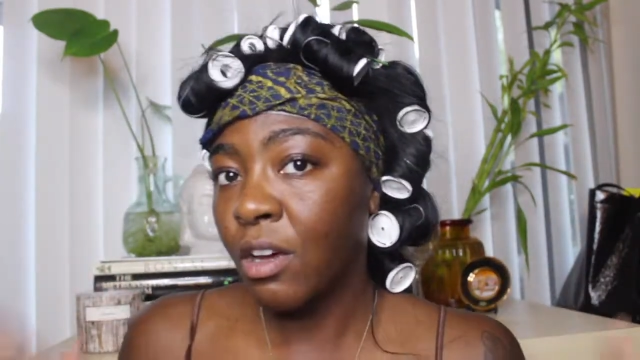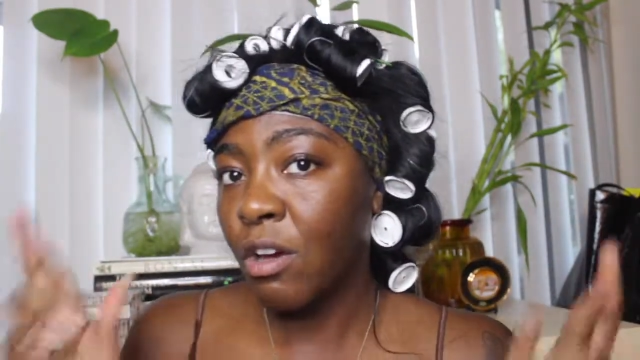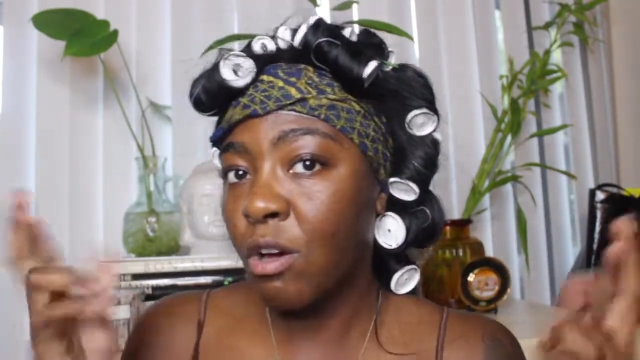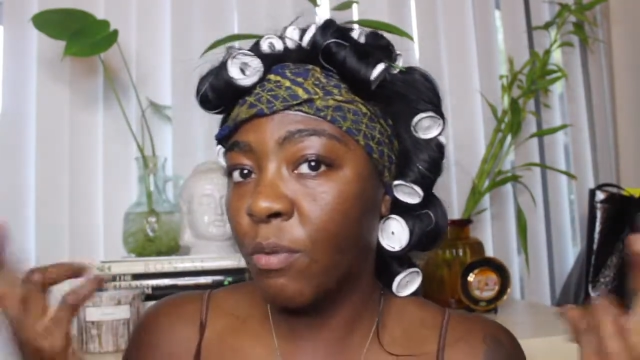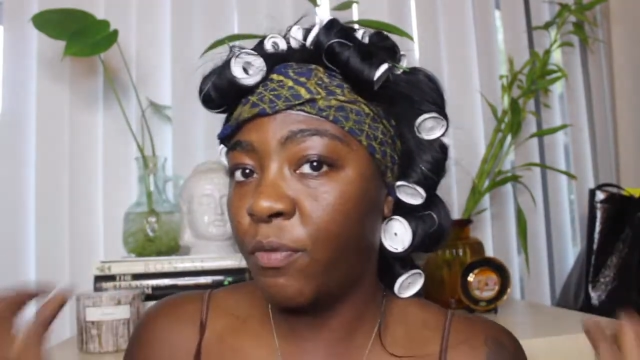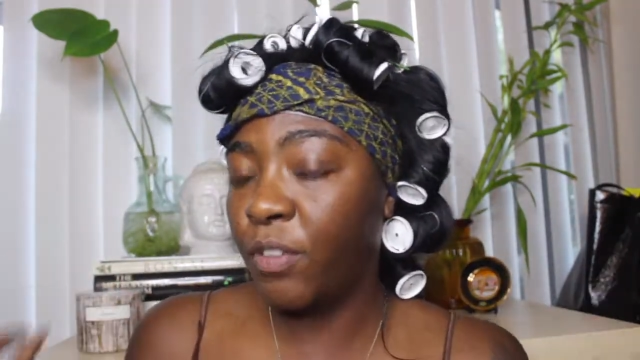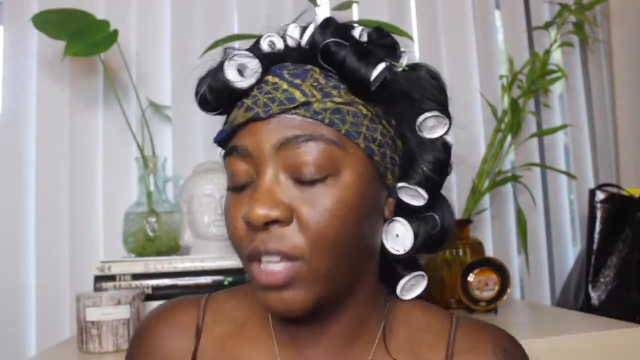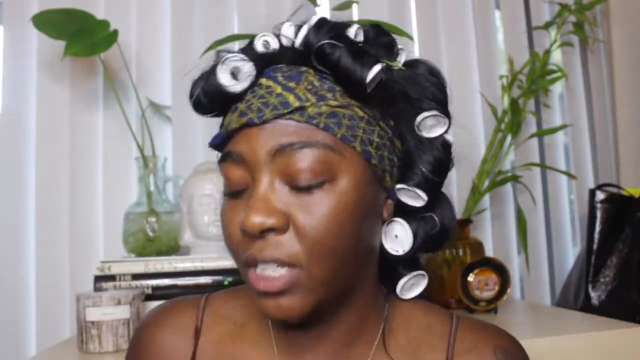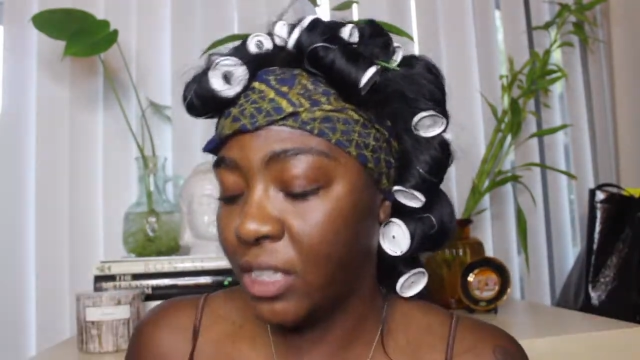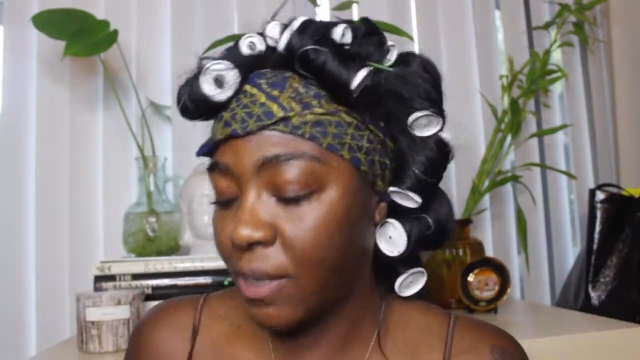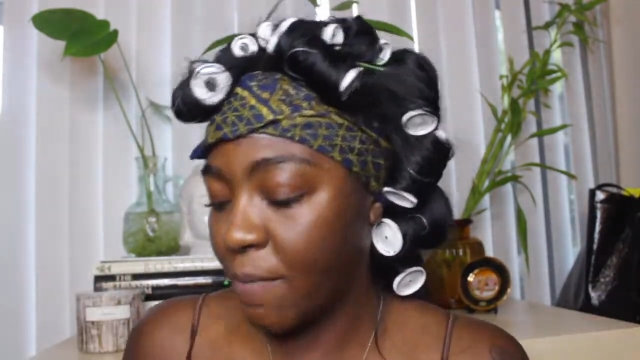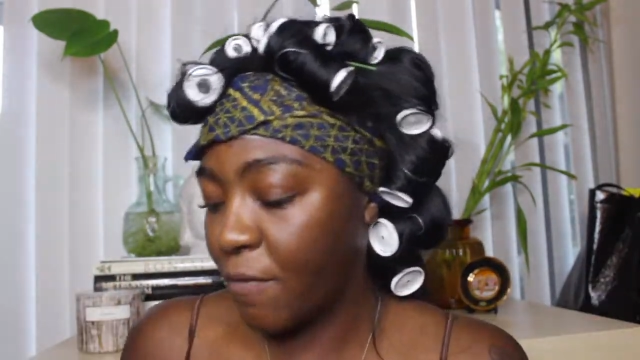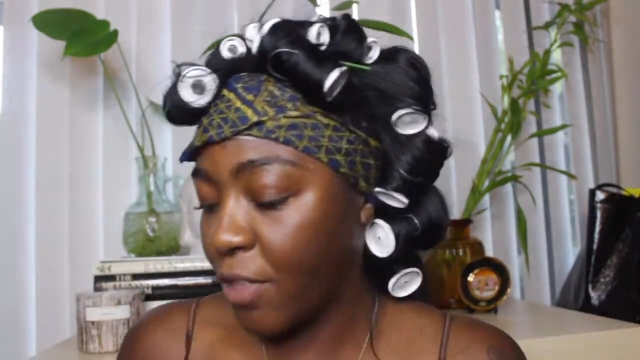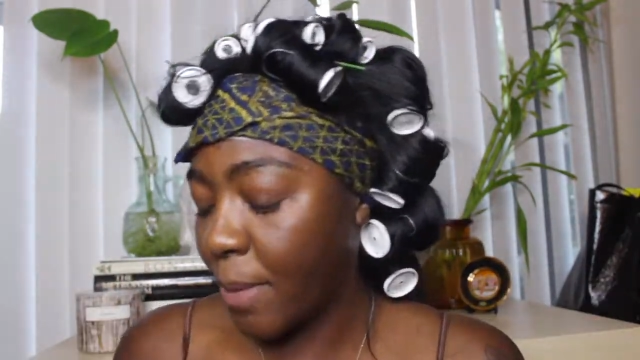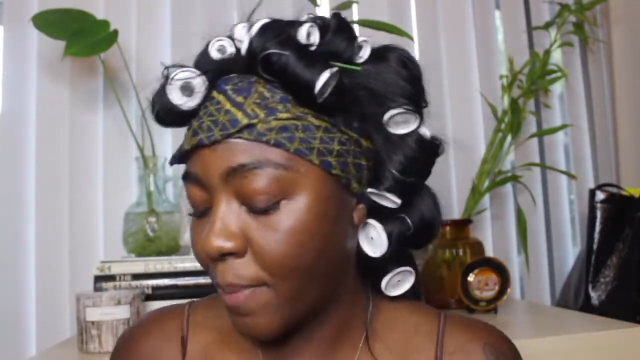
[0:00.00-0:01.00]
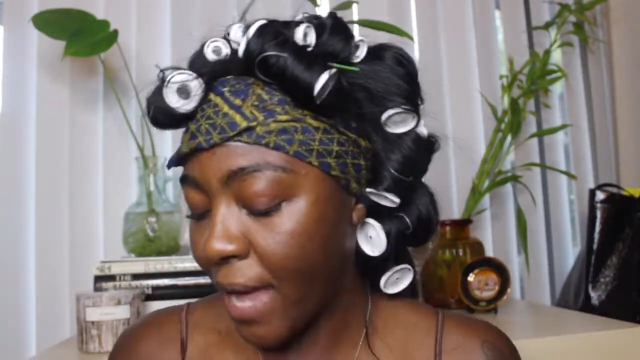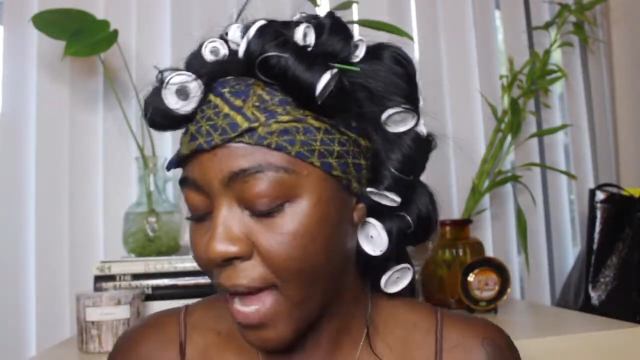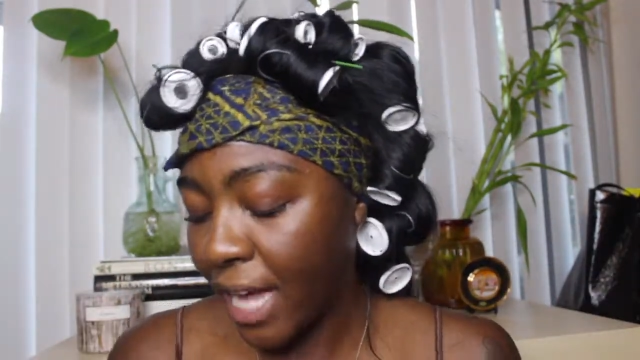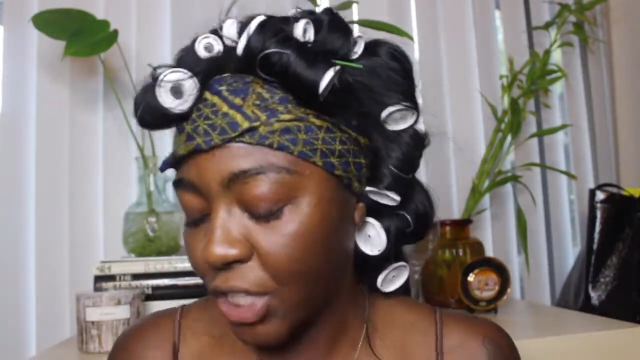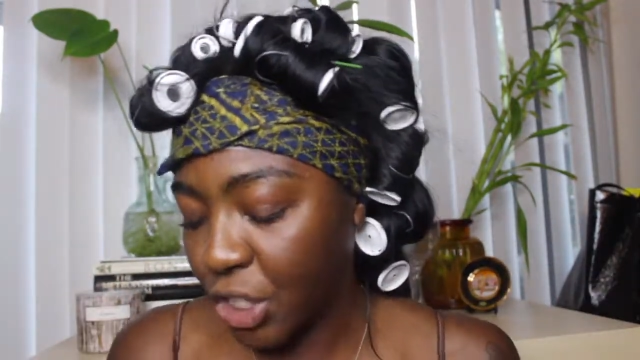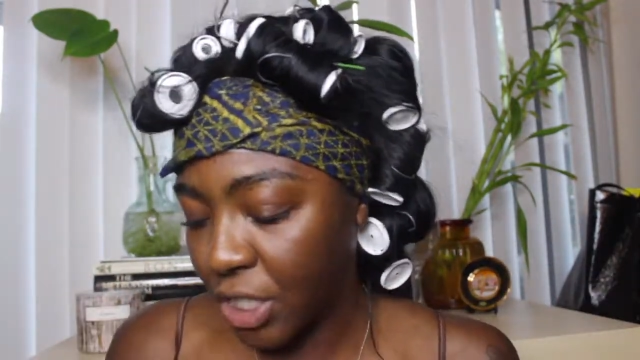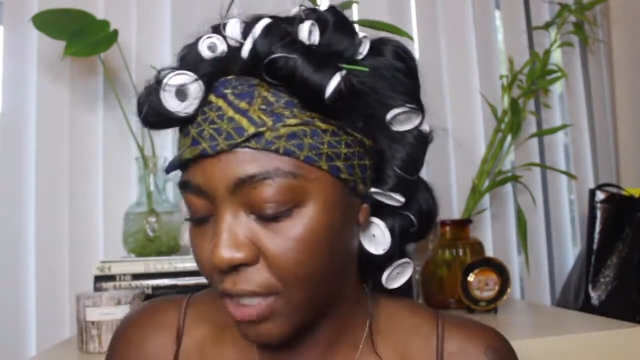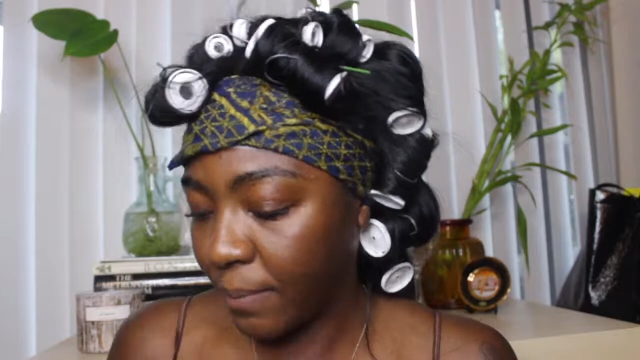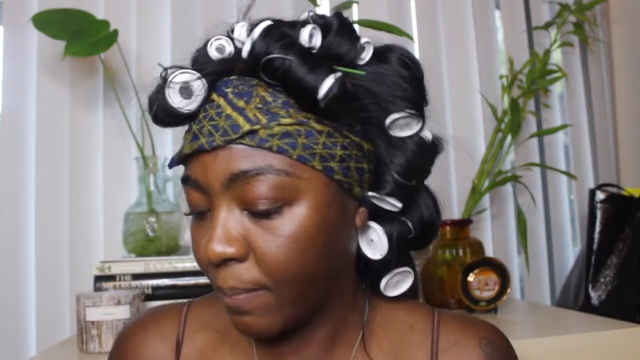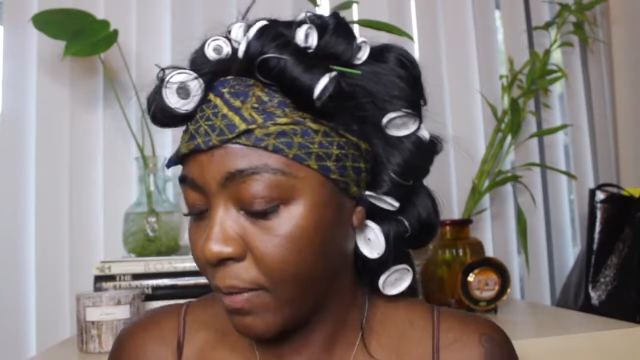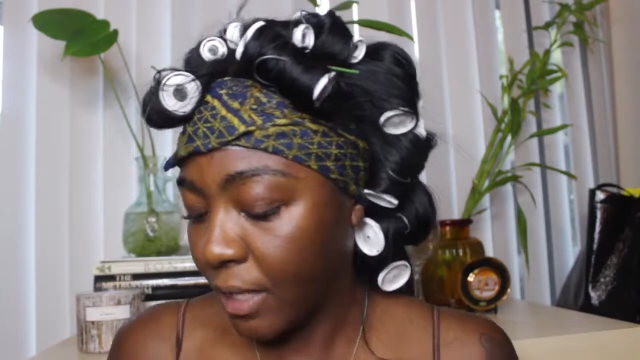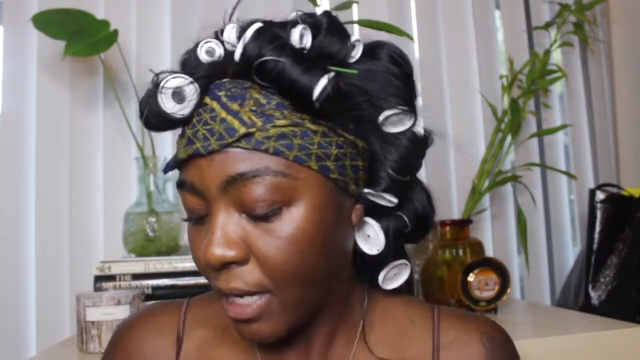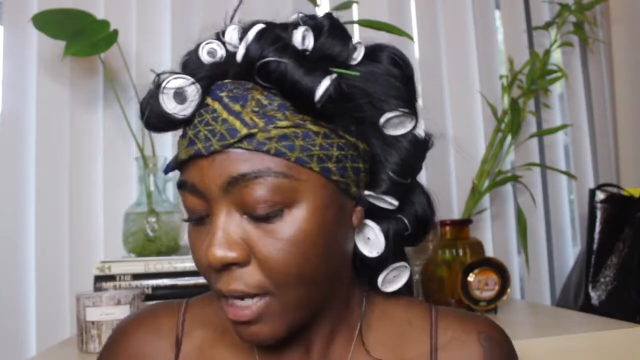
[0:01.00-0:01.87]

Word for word: hopefully some flip action.